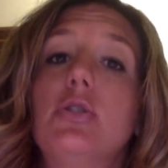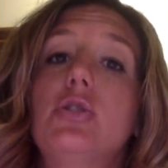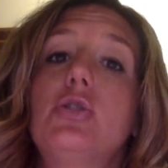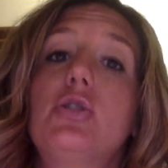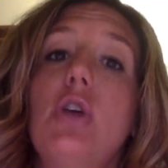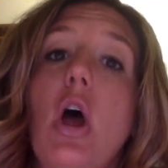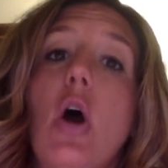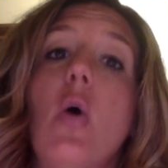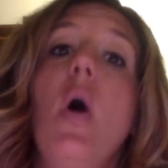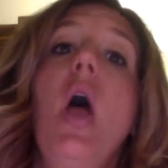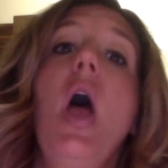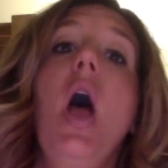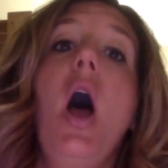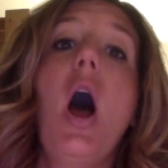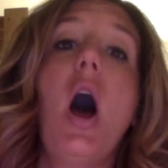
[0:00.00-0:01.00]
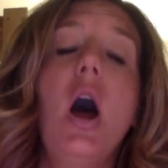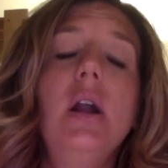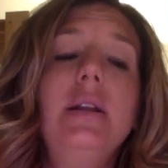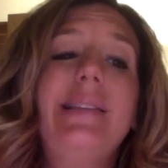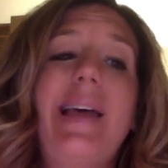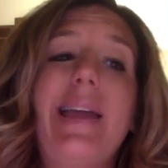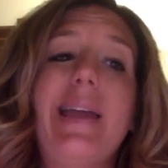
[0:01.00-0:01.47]
So,
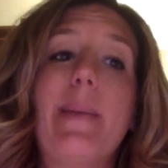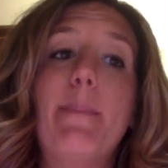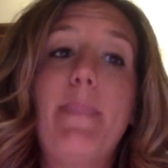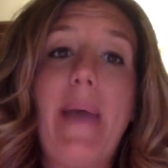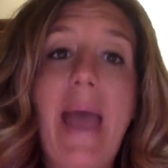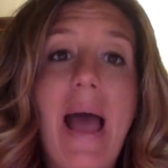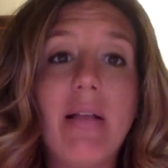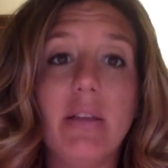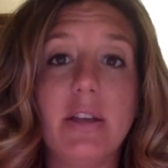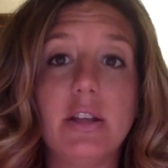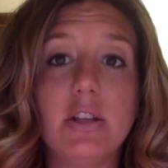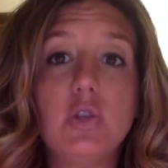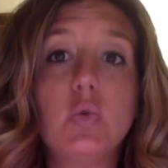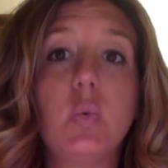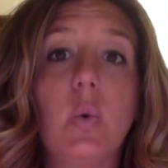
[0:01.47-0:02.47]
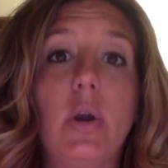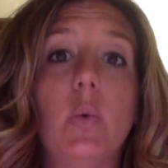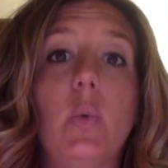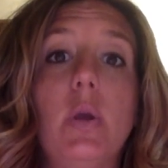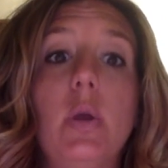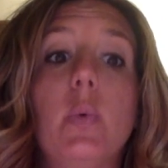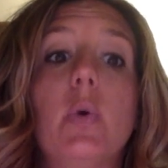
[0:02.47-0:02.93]
unlike balance, where
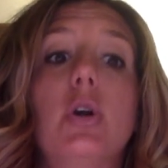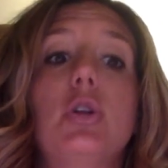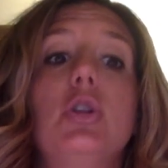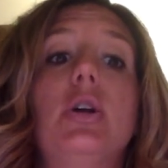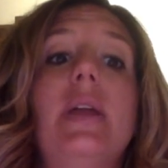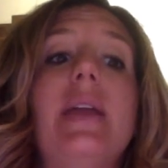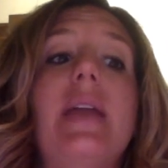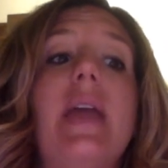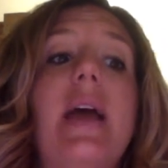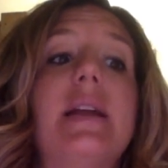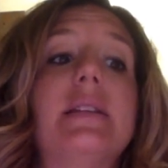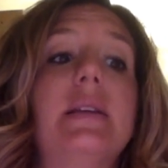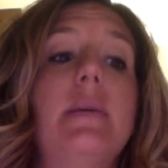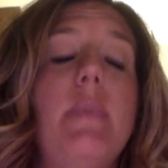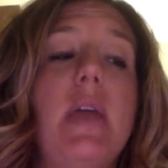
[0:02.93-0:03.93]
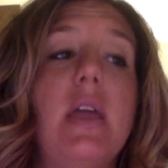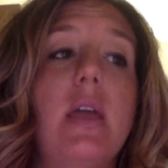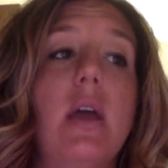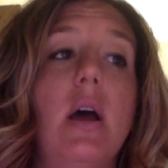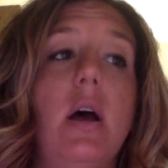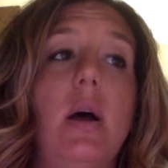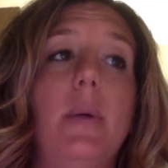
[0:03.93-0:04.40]
we were looking at to make